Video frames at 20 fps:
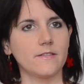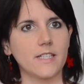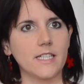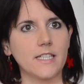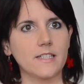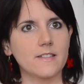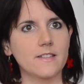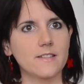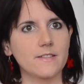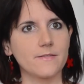
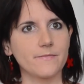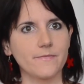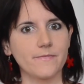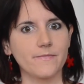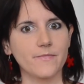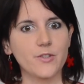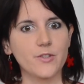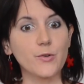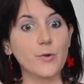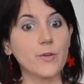it's
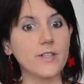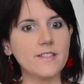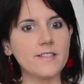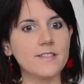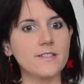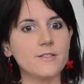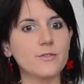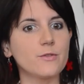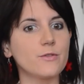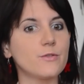so
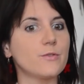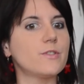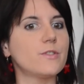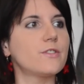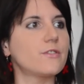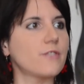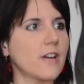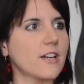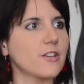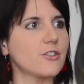easy to lose
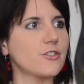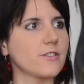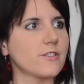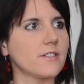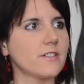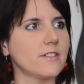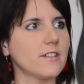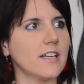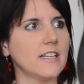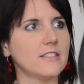
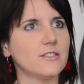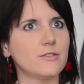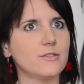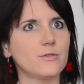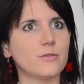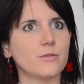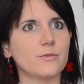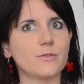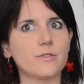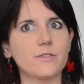structure and to
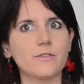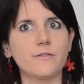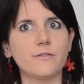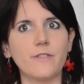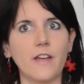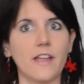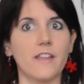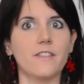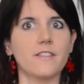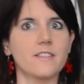lose
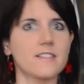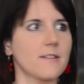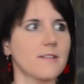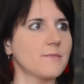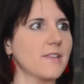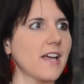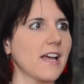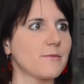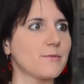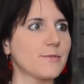faith
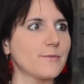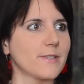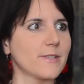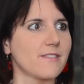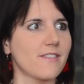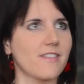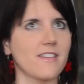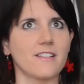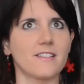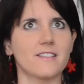sometimes when
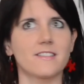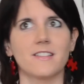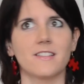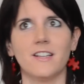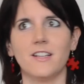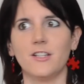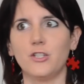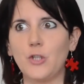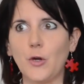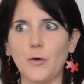things
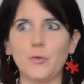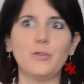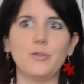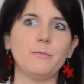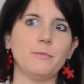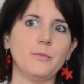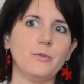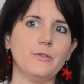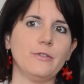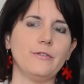don't
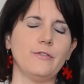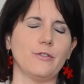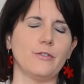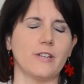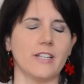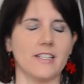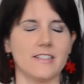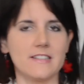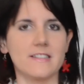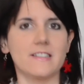move or
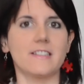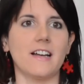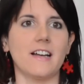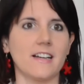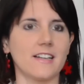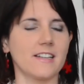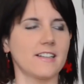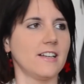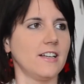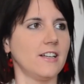get
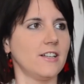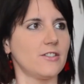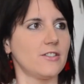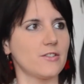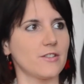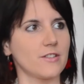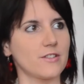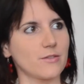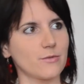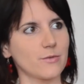stuck. So
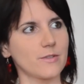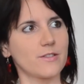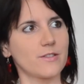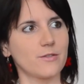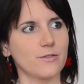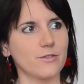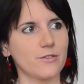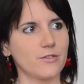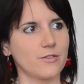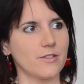it's always
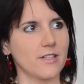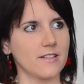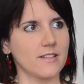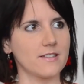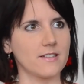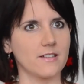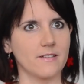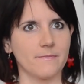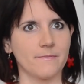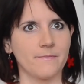good to get
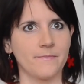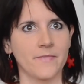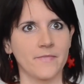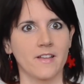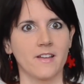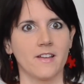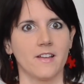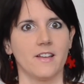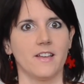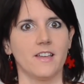some
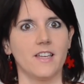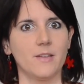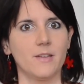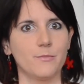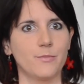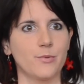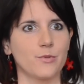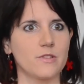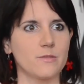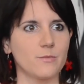
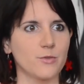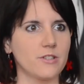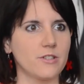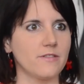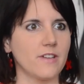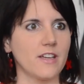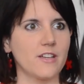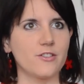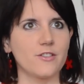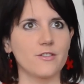inputs,
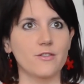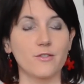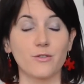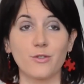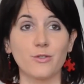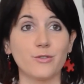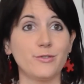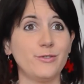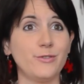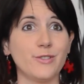motivation, or
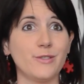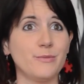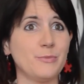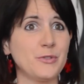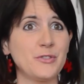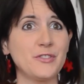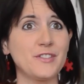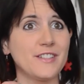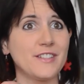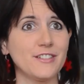go to a
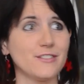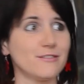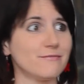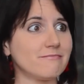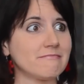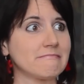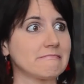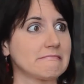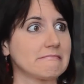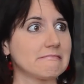
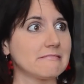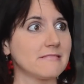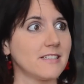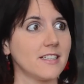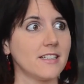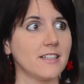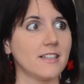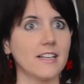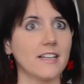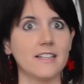museum
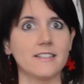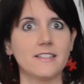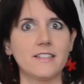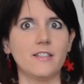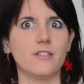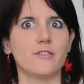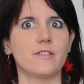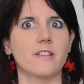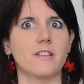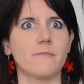and
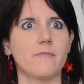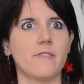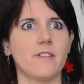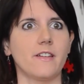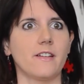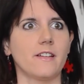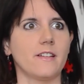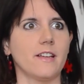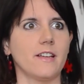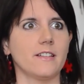hear
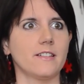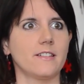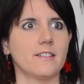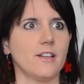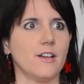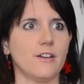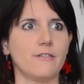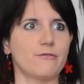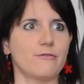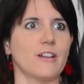something, get
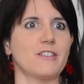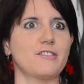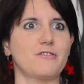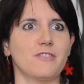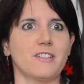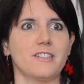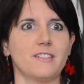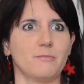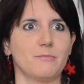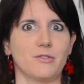
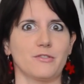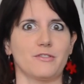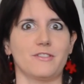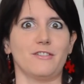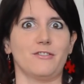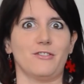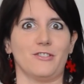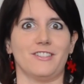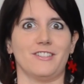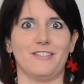frustrated because there
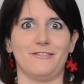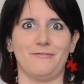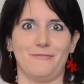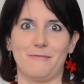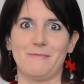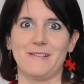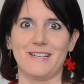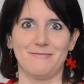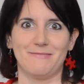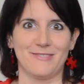are not enough
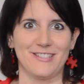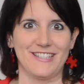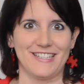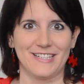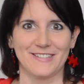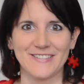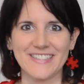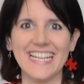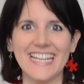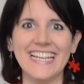women in
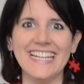museums,